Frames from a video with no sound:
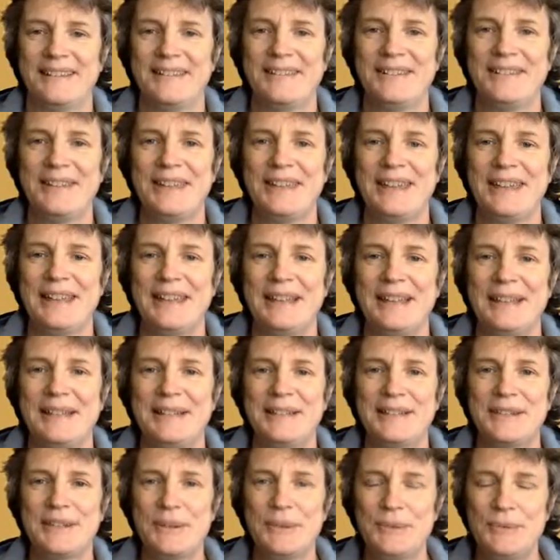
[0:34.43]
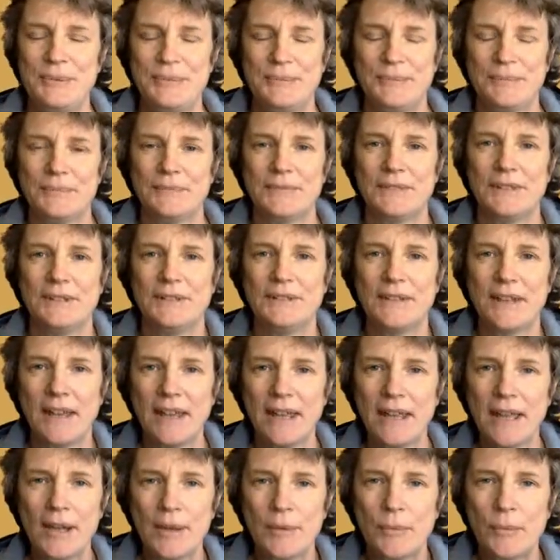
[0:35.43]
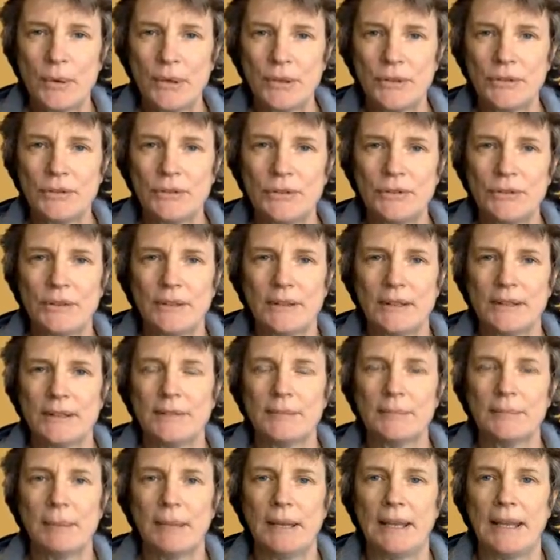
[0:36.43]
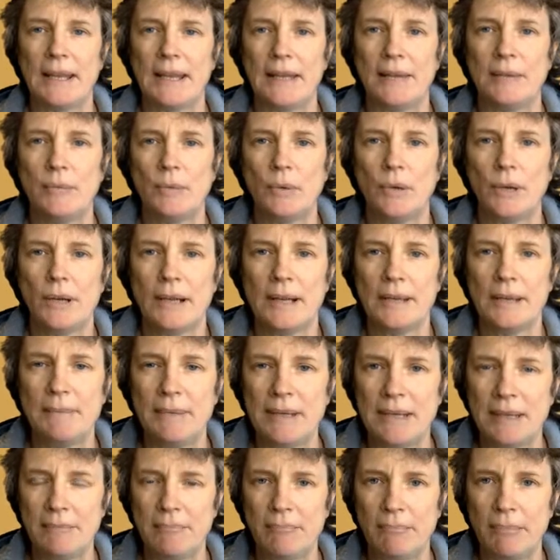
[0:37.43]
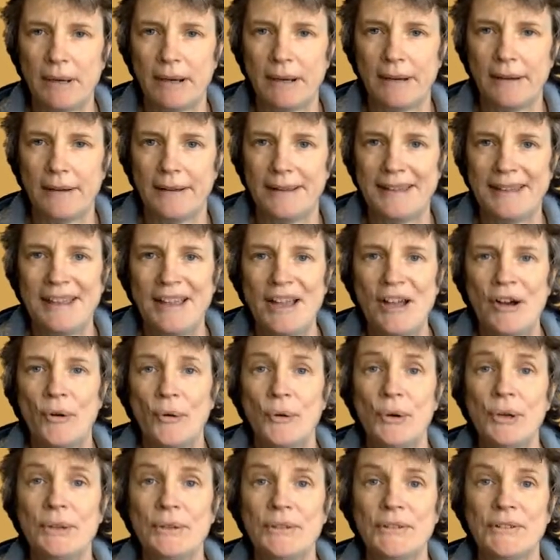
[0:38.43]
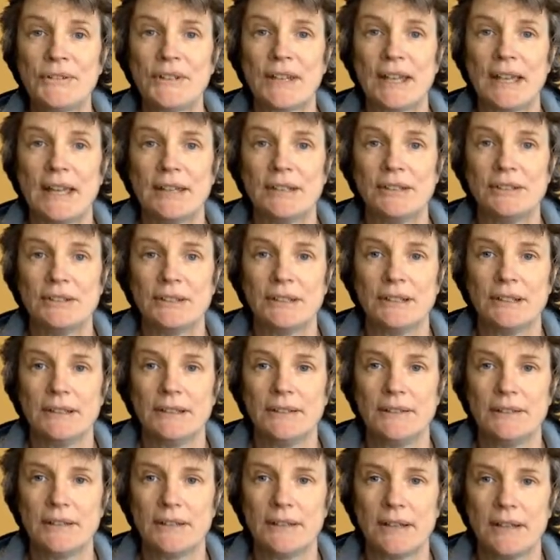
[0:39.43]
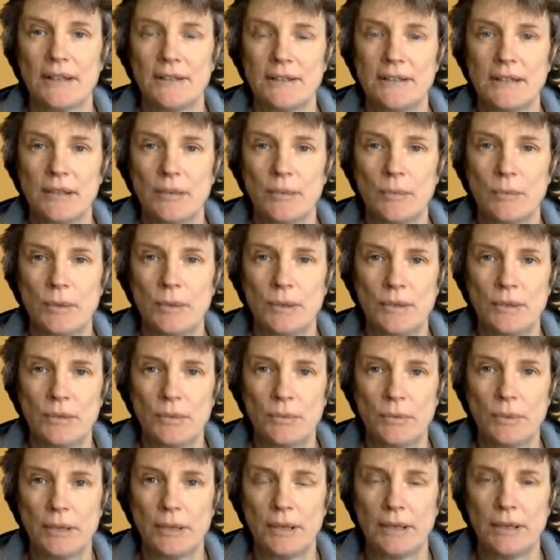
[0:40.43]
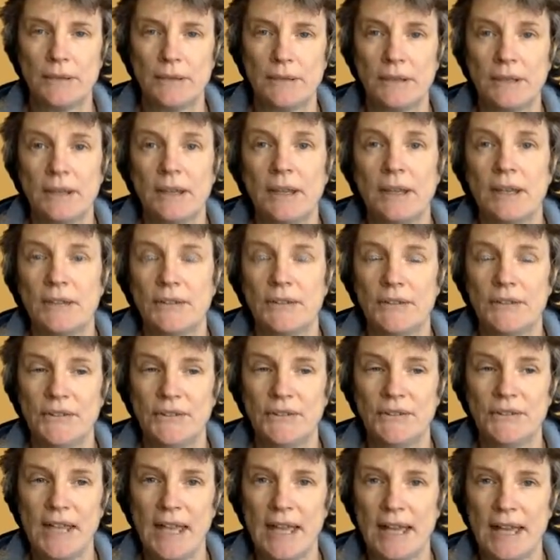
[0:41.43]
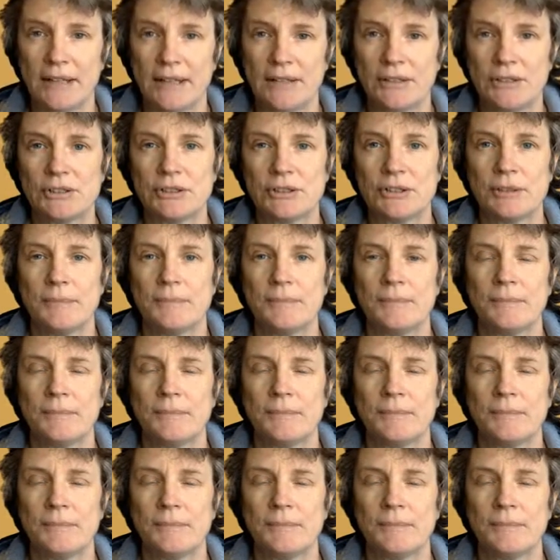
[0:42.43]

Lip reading: Okay, so today I want to explain what I mean by oil sketching, starting with the word to sketch.